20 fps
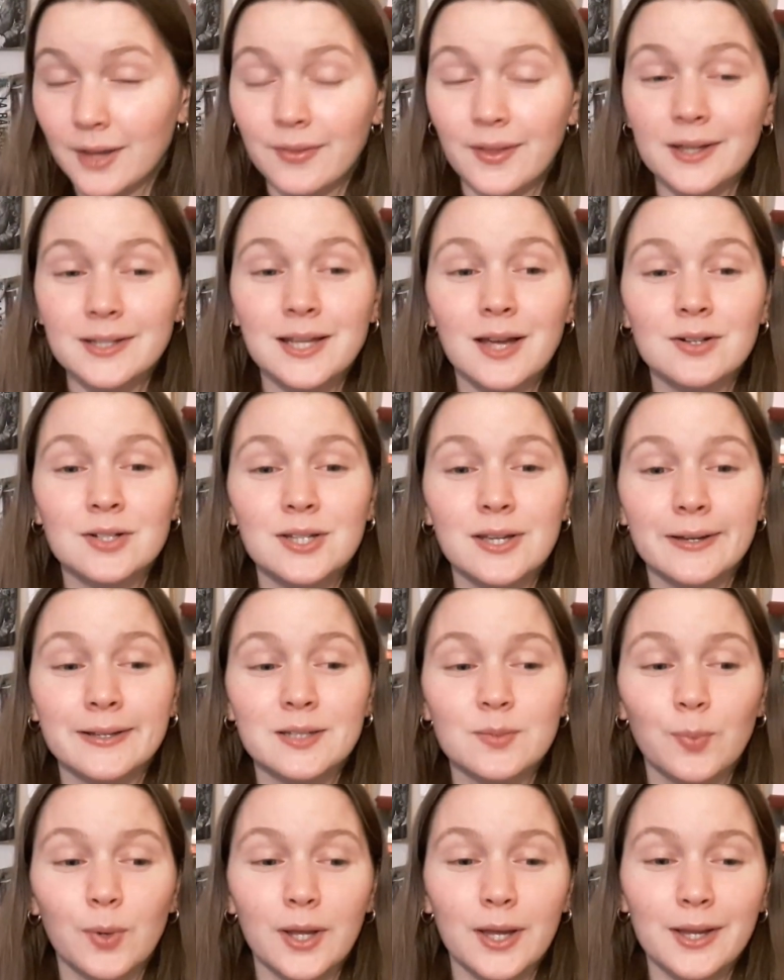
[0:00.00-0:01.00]
and that's how she
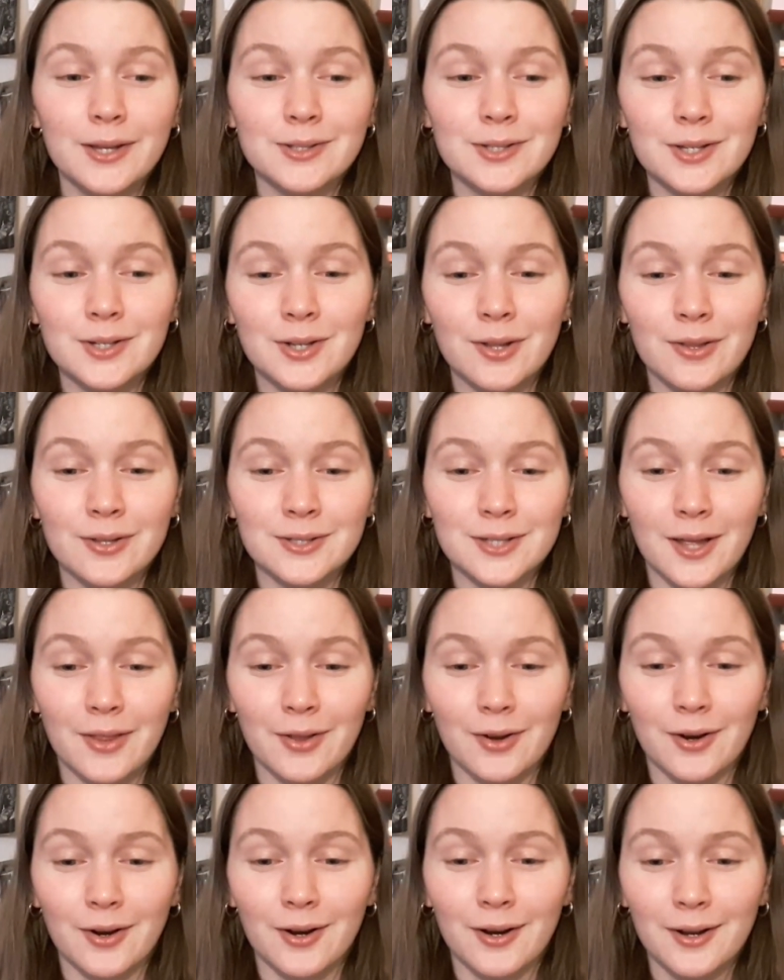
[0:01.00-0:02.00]
explains it to this
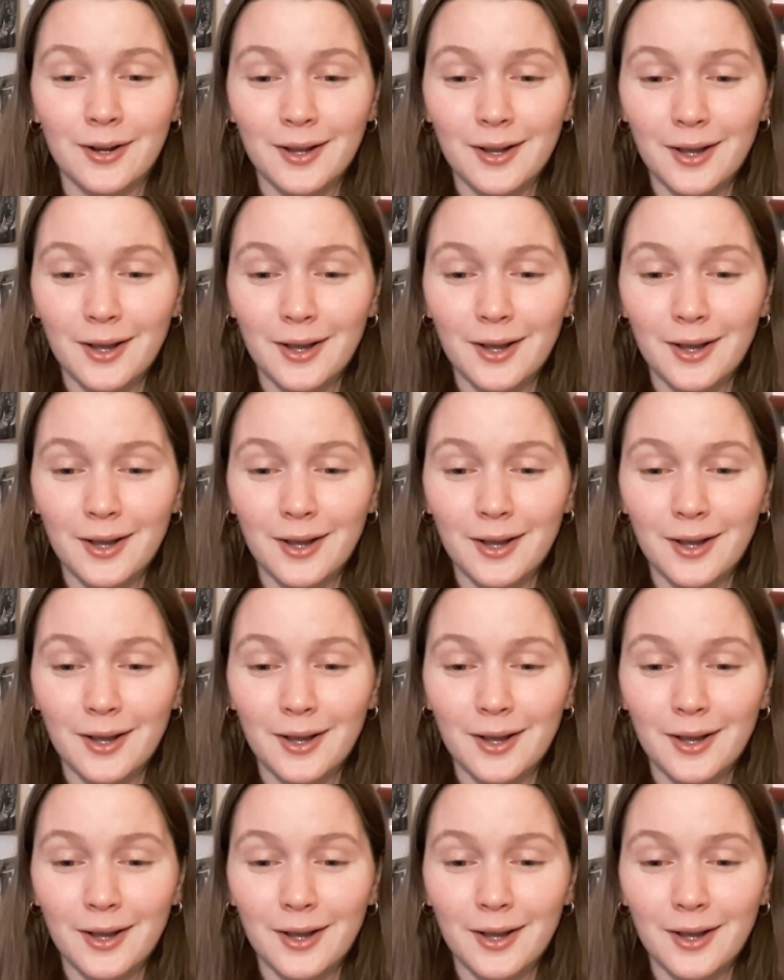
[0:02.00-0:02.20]
other